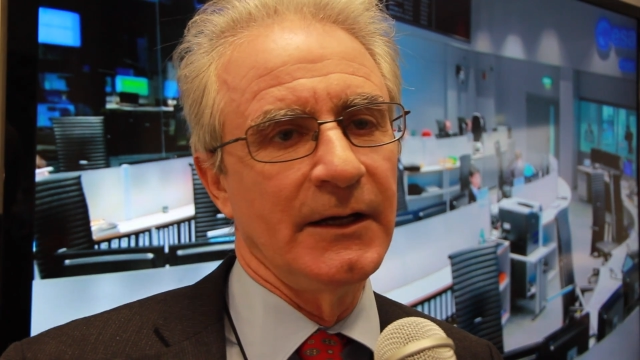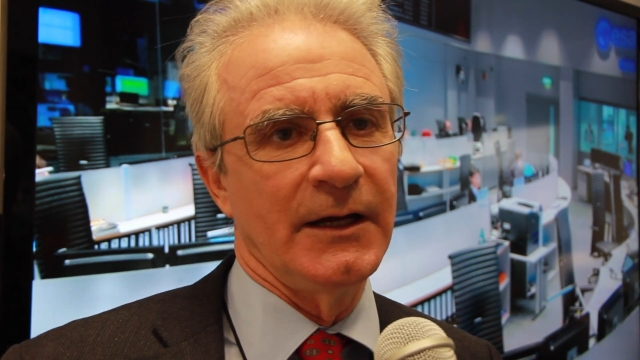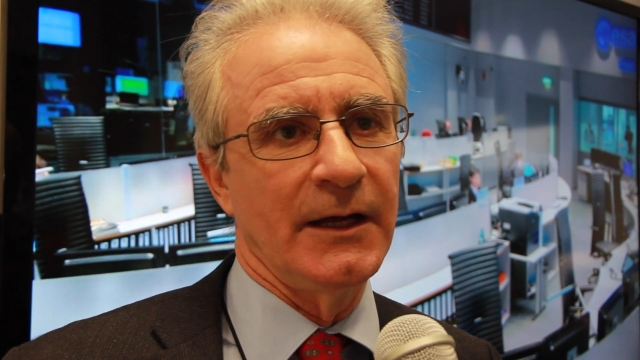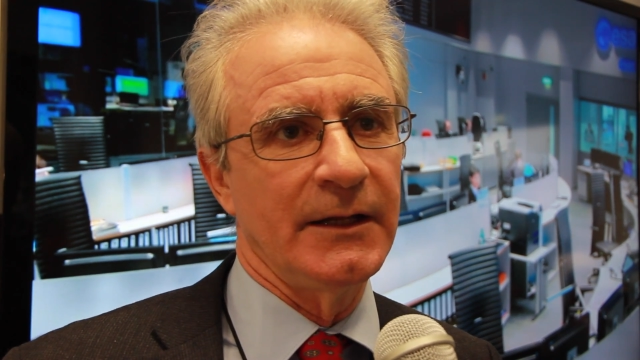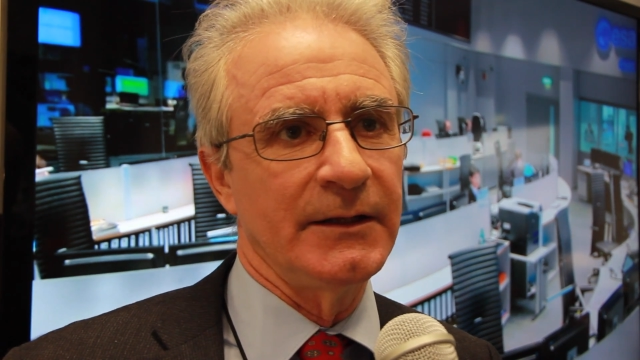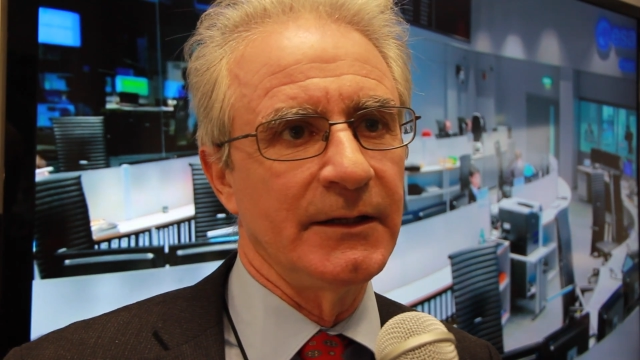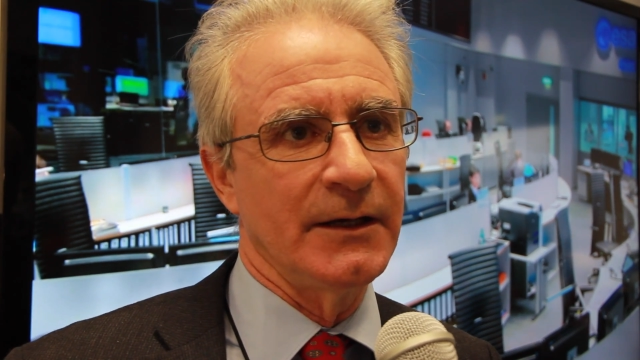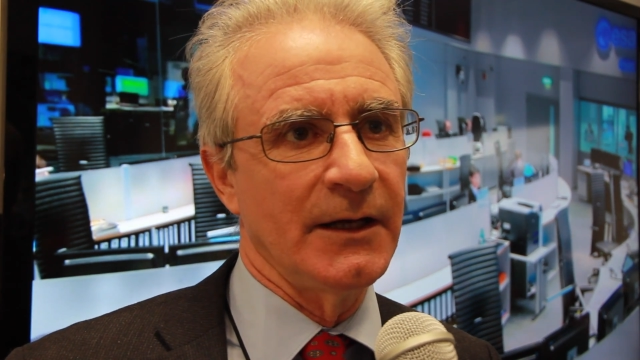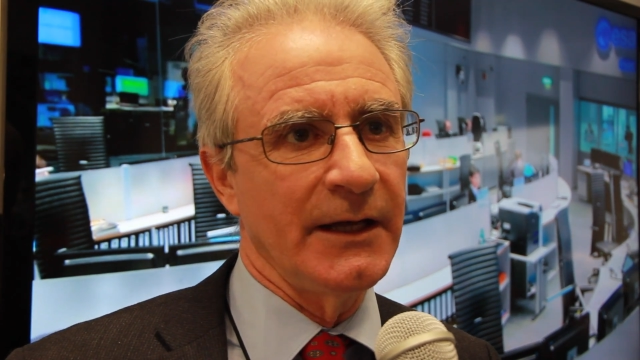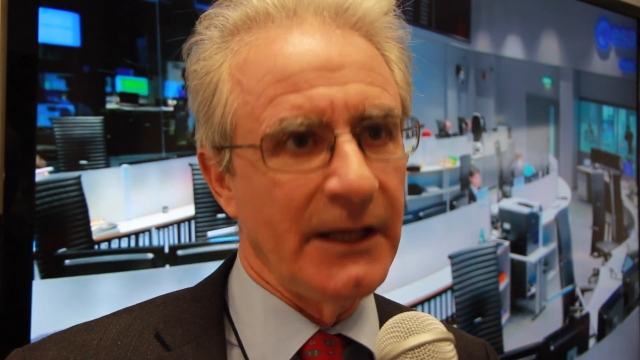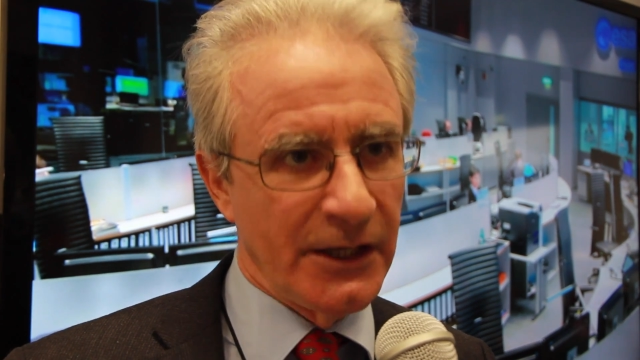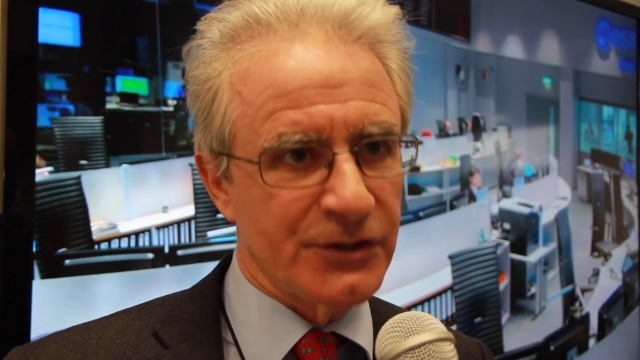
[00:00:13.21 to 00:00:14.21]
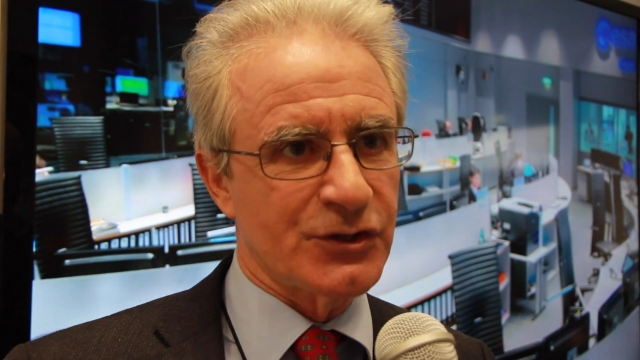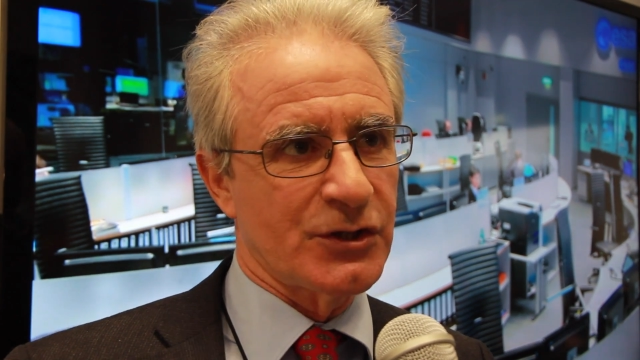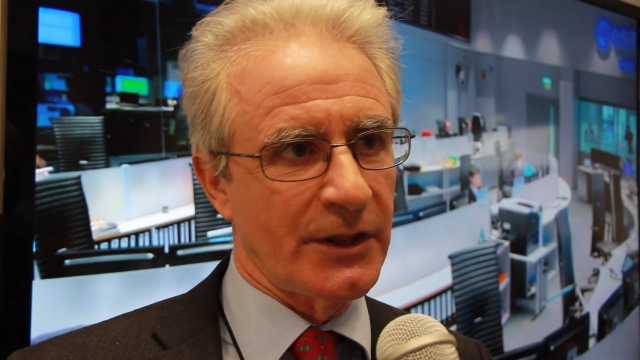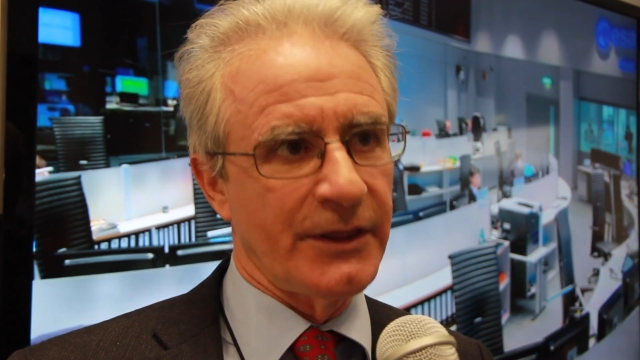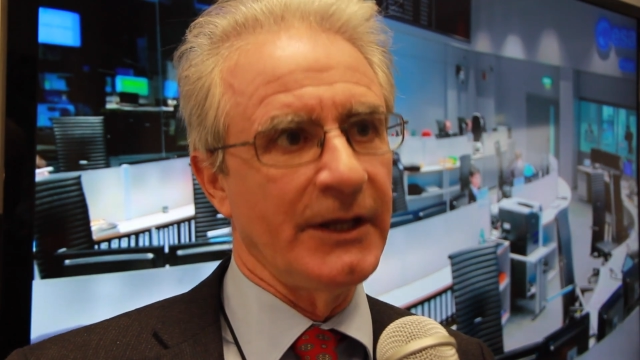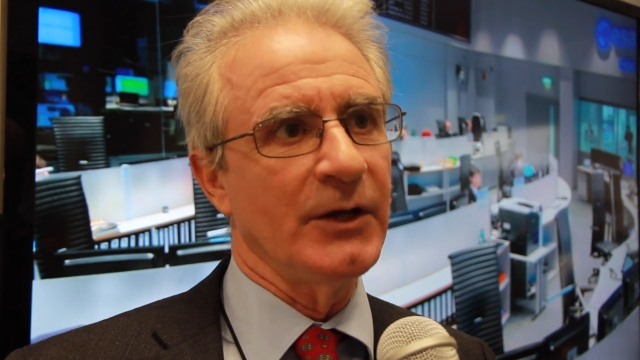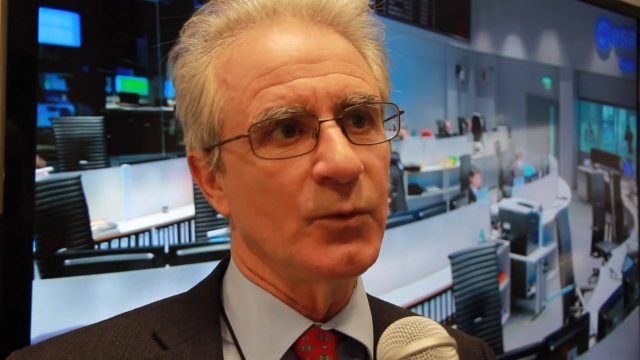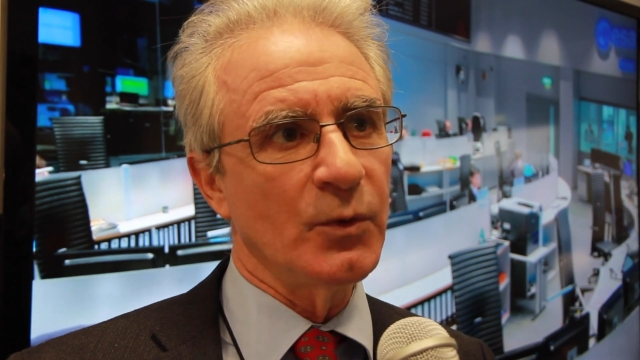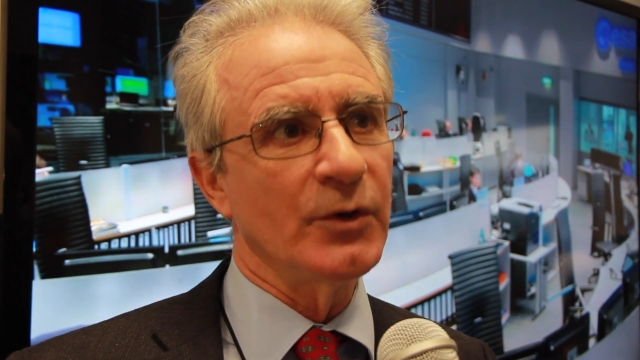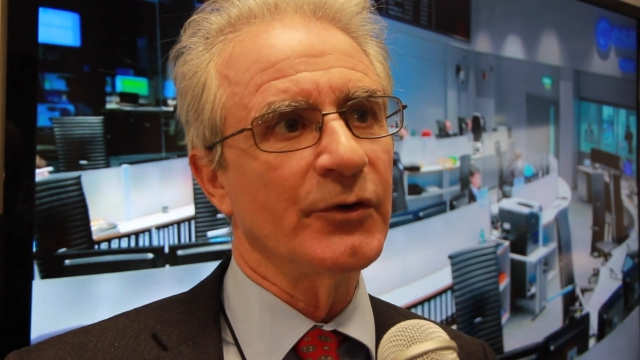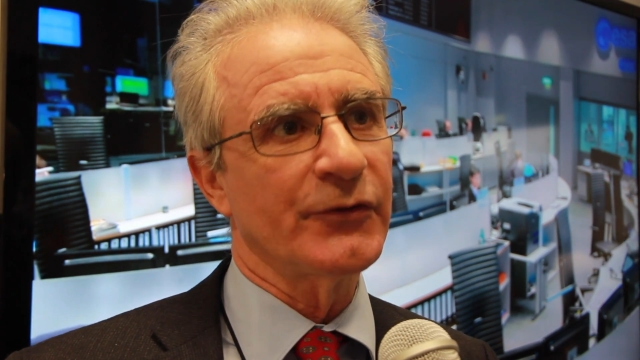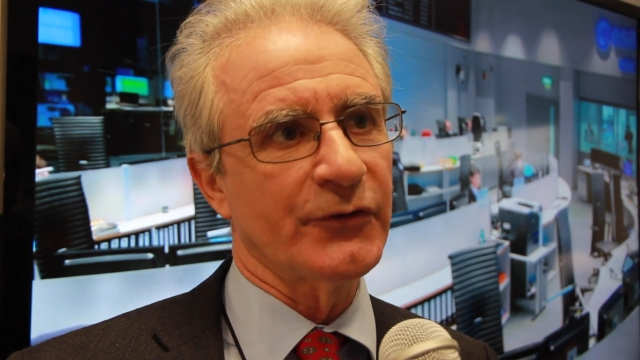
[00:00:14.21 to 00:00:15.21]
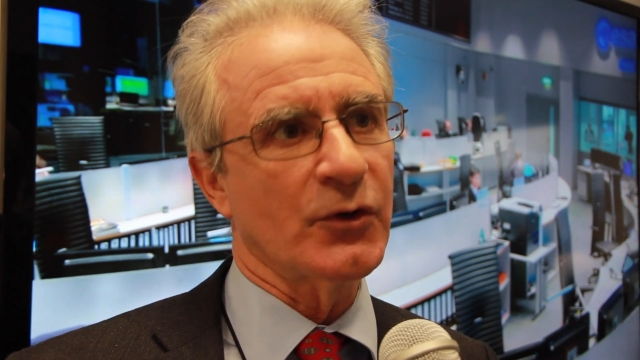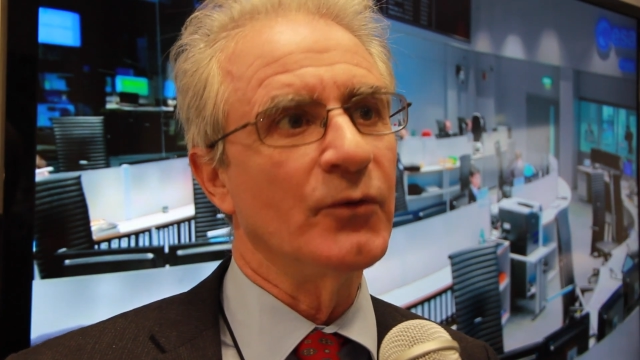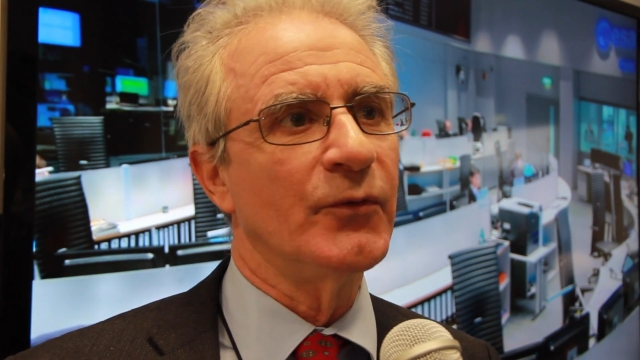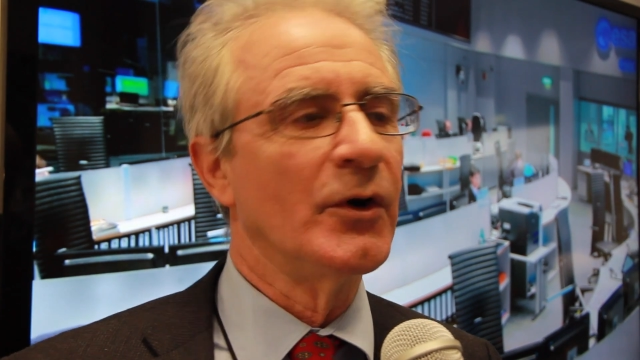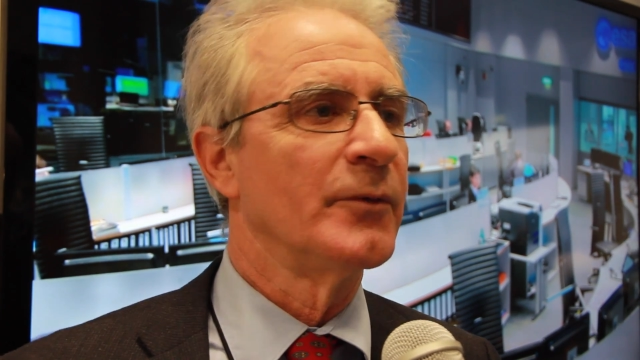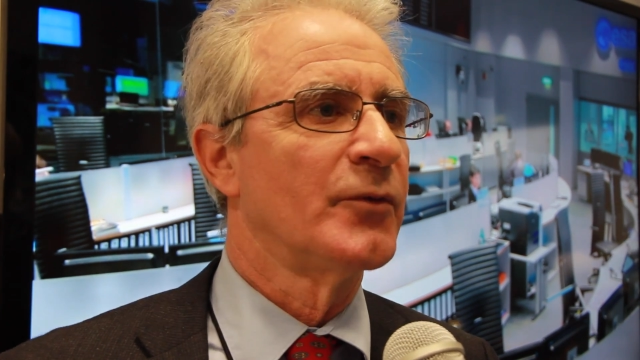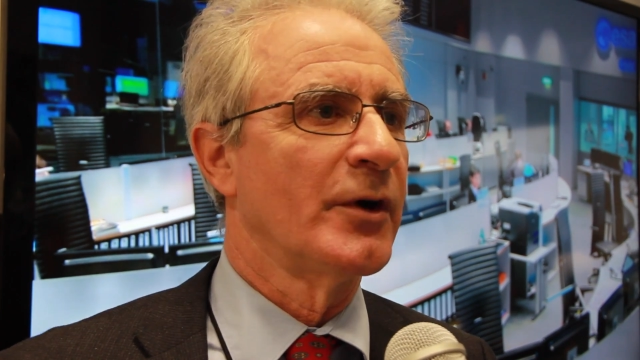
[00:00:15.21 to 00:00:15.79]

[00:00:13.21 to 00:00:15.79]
and each thing was confirmed.